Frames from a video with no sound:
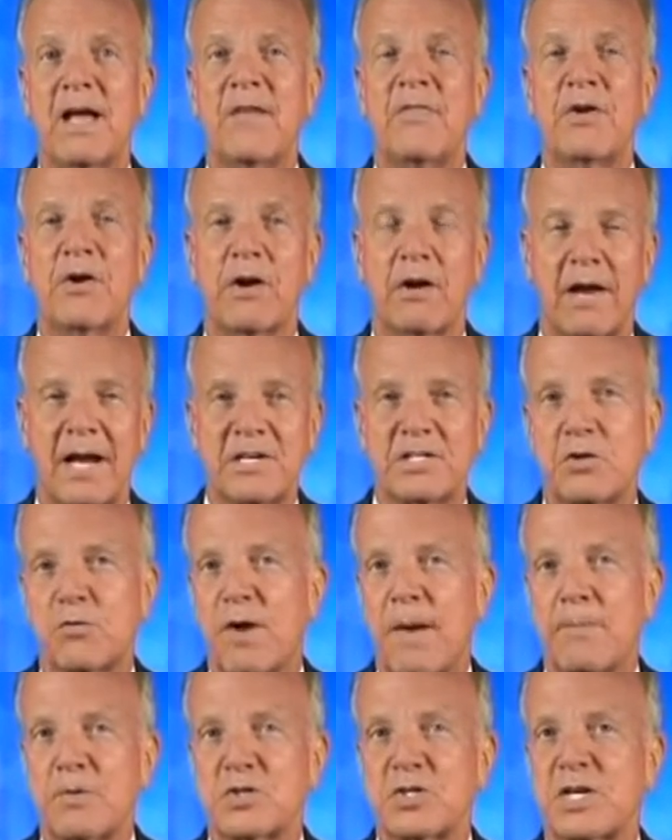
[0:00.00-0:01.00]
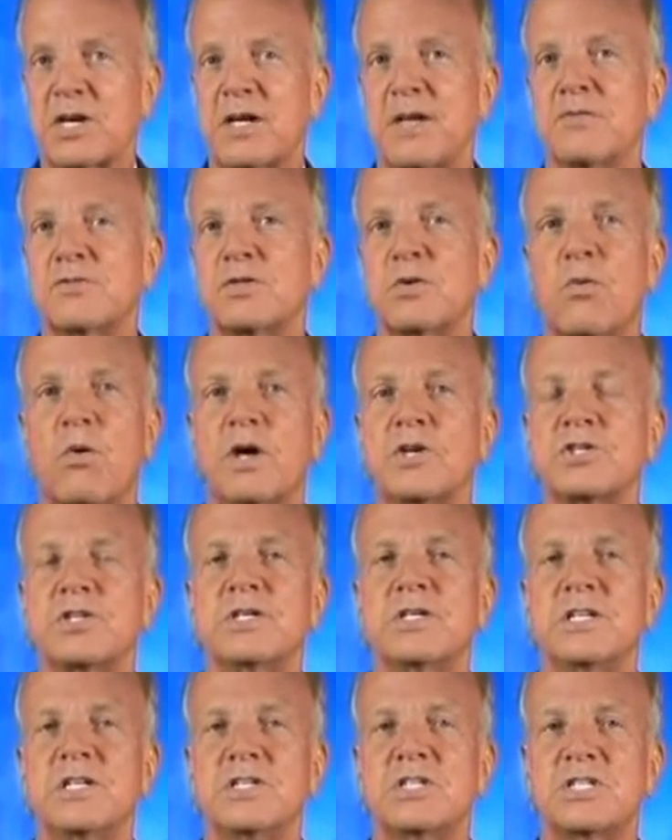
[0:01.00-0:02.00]
and their elected representatives in
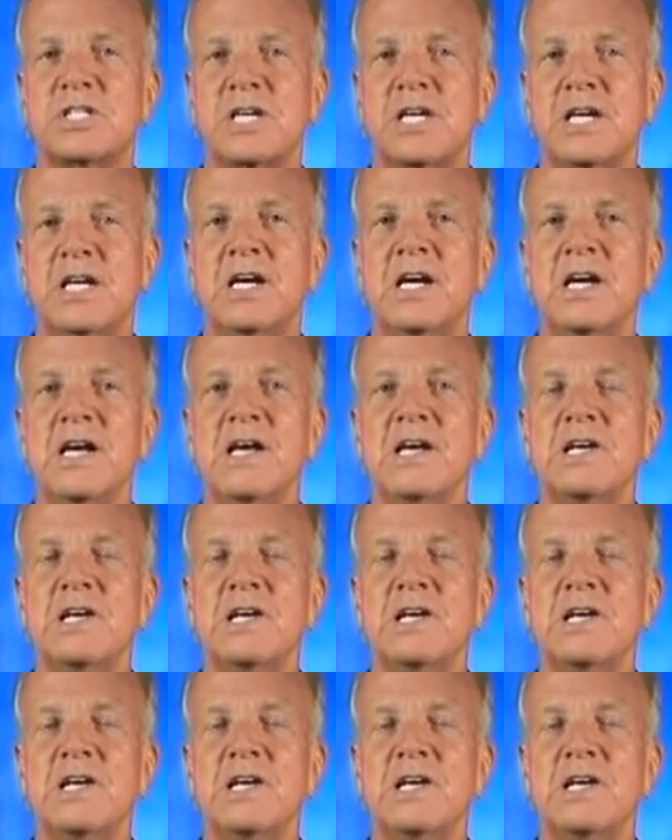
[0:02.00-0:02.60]
Washington, D.C.,